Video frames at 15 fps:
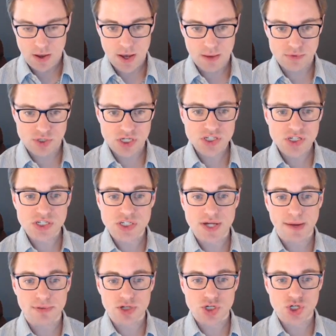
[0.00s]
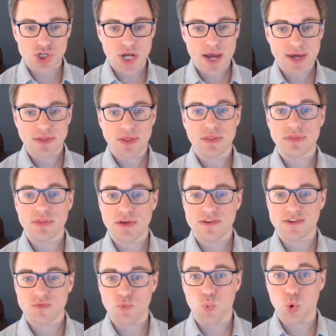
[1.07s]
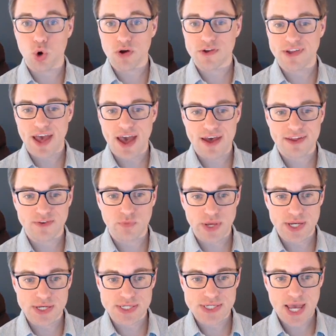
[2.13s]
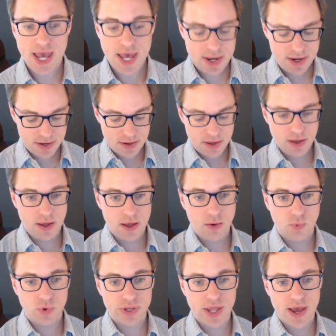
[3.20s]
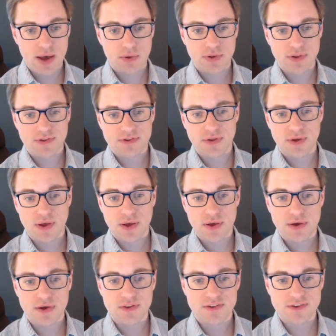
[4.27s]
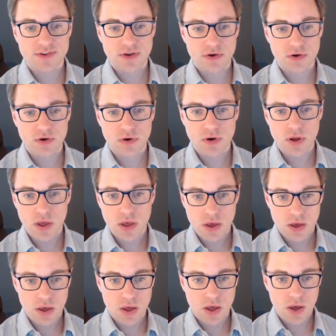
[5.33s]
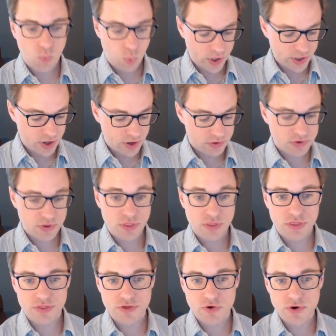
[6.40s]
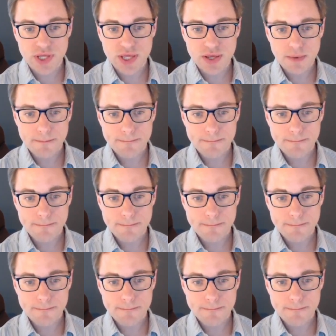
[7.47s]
Just to double check that this works as we intend, we'll now consider 130.